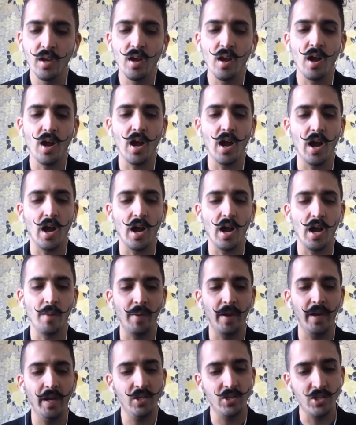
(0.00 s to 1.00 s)

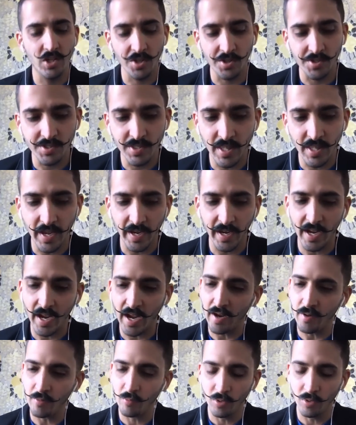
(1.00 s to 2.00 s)
Um, just like
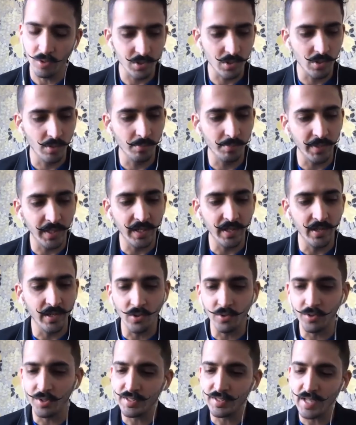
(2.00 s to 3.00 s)
I was complaining
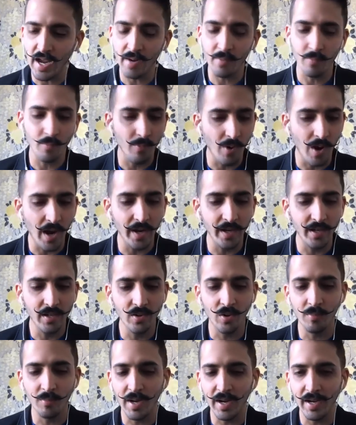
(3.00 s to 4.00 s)
all the time why
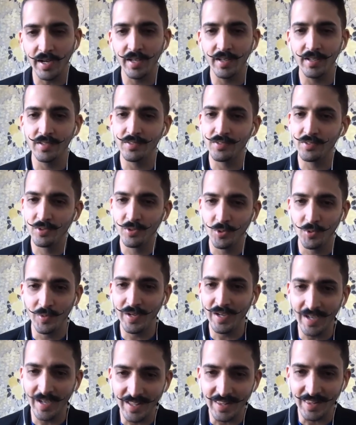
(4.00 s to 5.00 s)
nobody is
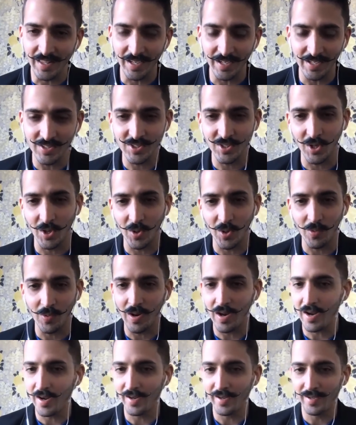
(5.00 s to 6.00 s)
doing anything. So
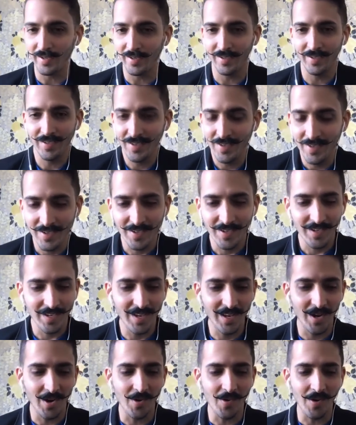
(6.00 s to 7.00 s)
mm-hmm. I
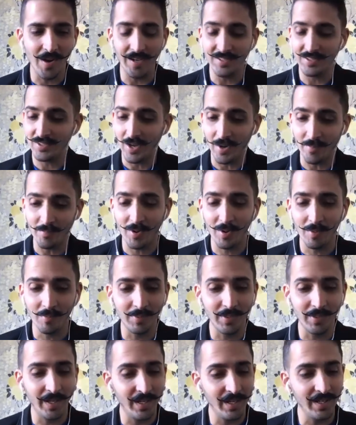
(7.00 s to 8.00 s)
you know, I stopped
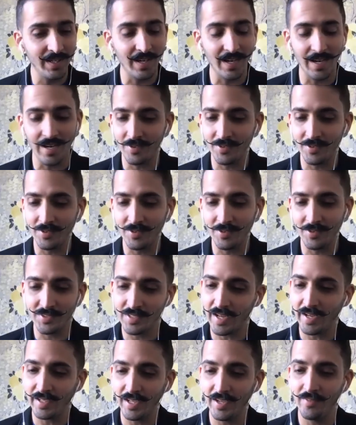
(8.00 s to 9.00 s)
complaining and I
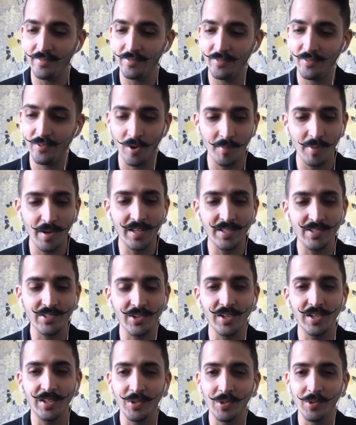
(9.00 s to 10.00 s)
was like, if
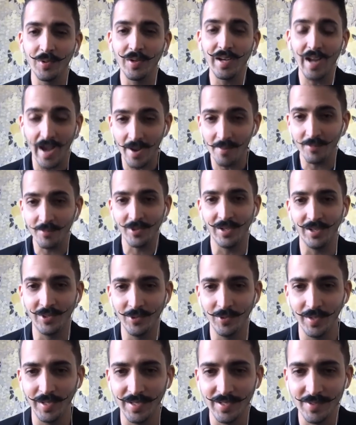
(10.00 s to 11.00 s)
nobody's gonna do it, I'm gonna
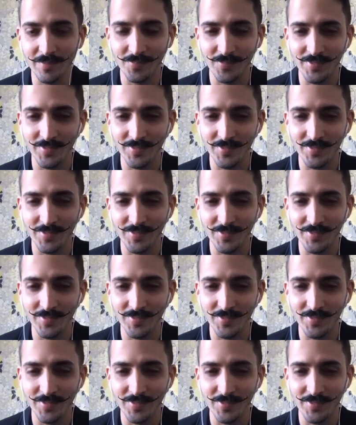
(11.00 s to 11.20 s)
do it.